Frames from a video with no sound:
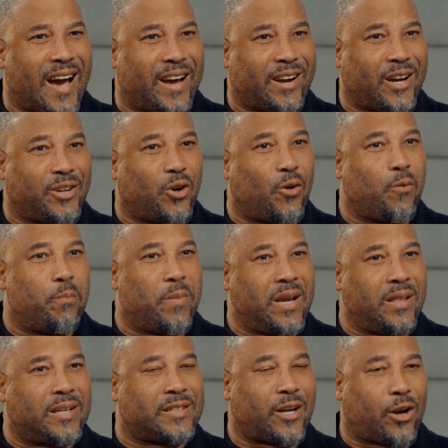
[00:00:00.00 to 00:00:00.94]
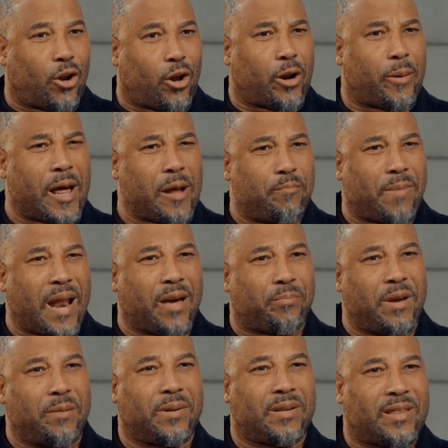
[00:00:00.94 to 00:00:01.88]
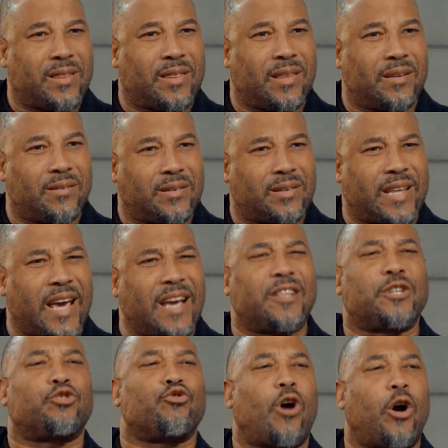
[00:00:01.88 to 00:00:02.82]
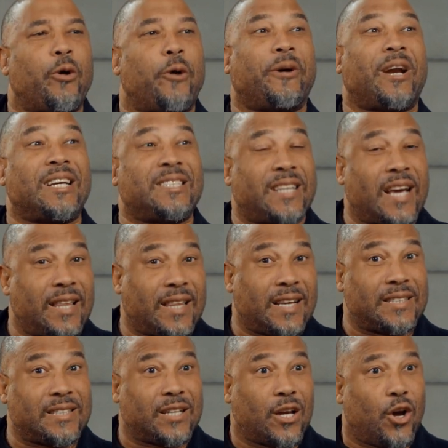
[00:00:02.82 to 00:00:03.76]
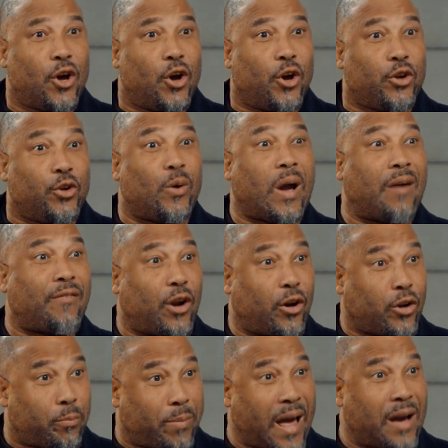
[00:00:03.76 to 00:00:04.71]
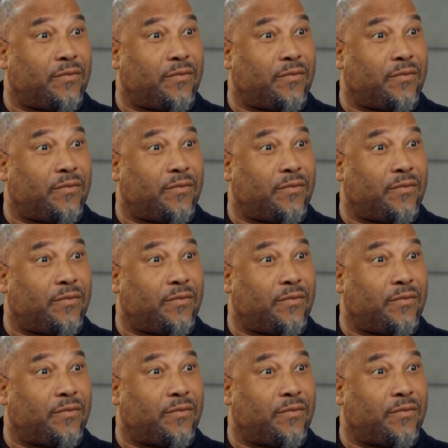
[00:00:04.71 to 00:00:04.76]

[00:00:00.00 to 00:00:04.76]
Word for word: and I don't mean this, and a lot of black people take this the wrong way when I say this, you have a lot of black